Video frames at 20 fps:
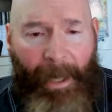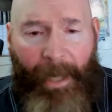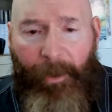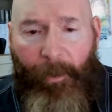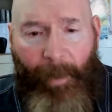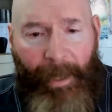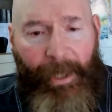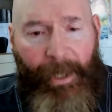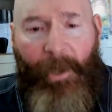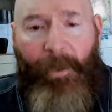By
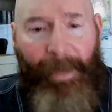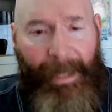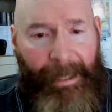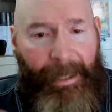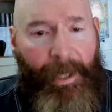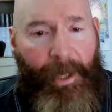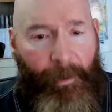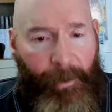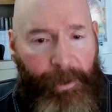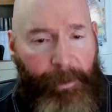the way, you don't need
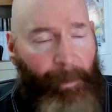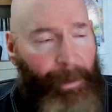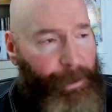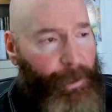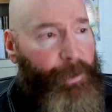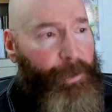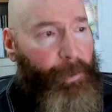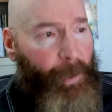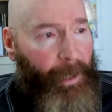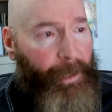to know this much
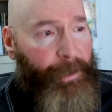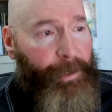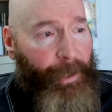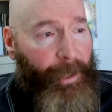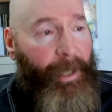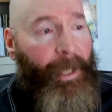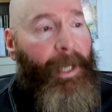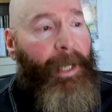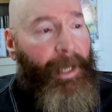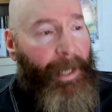
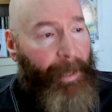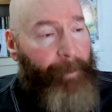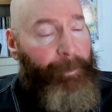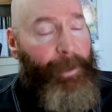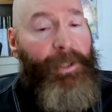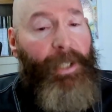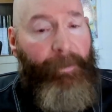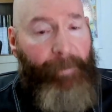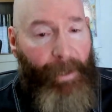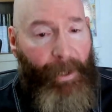astrology. I'm
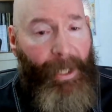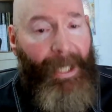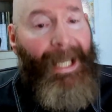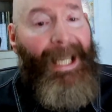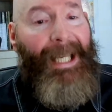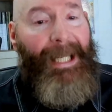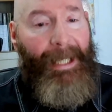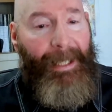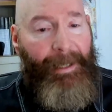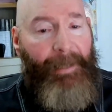just giving you
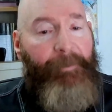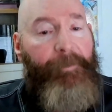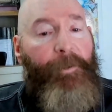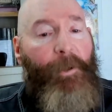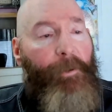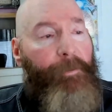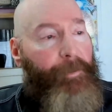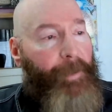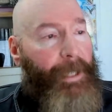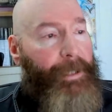a
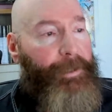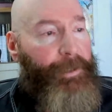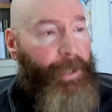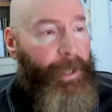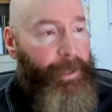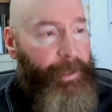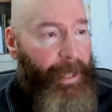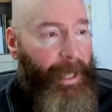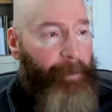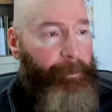full-fledged
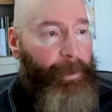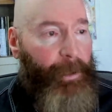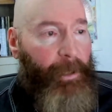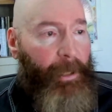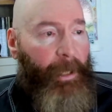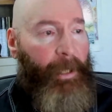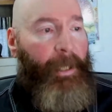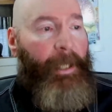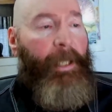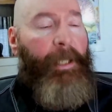example.
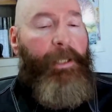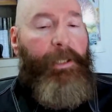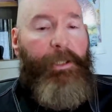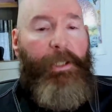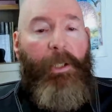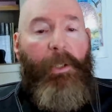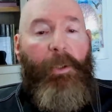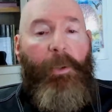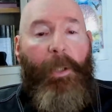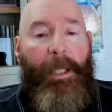
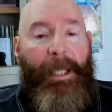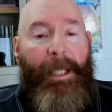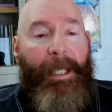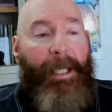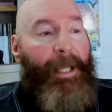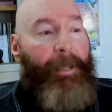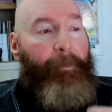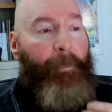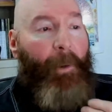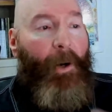So
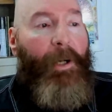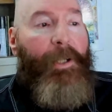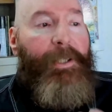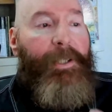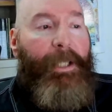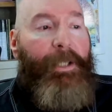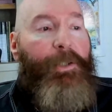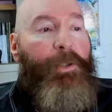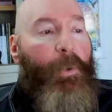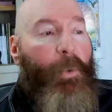
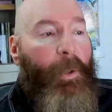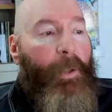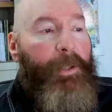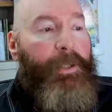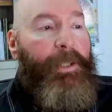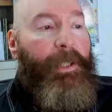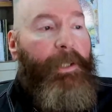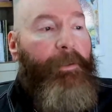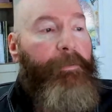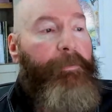Mars in
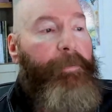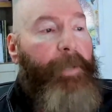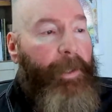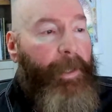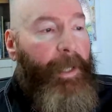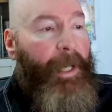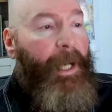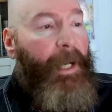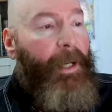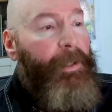Taurus in the
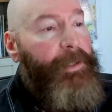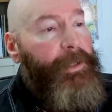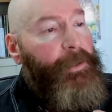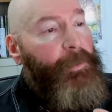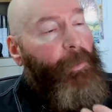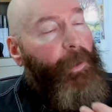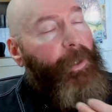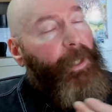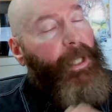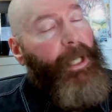fifth house
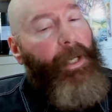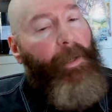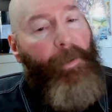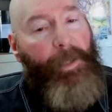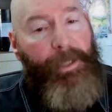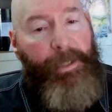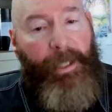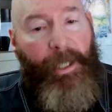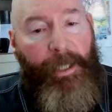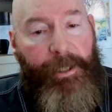with an
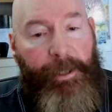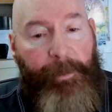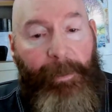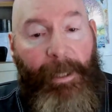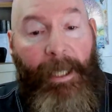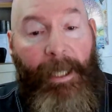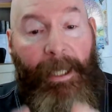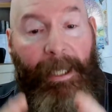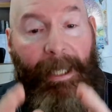Aries cusp